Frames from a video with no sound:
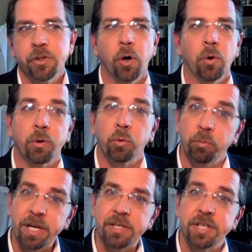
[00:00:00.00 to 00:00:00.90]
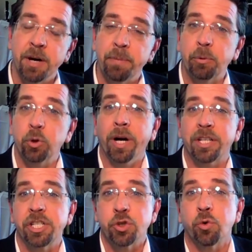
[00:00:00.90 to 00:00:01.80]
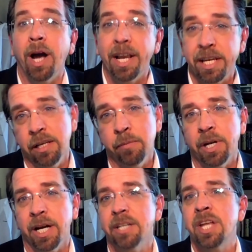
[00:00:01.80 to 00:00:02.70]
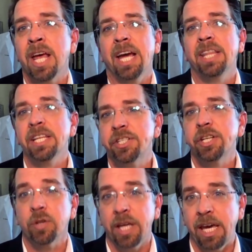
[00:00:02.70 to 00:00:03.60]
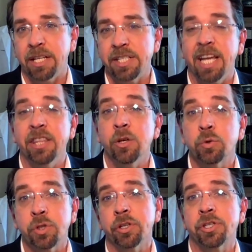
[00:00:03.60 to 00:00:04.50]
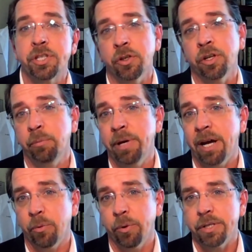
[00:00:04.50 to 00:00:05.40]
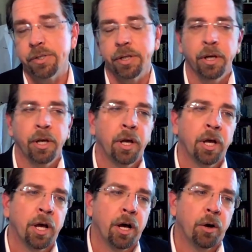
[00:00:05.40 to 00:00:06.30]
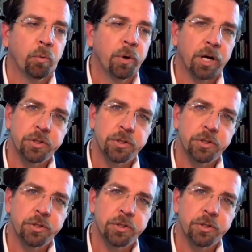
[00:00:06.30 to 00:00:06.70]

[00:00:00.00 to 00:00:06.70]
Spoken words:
So there will be some people who actually try to get immunized and they still can't, so they're still going to be at risk. We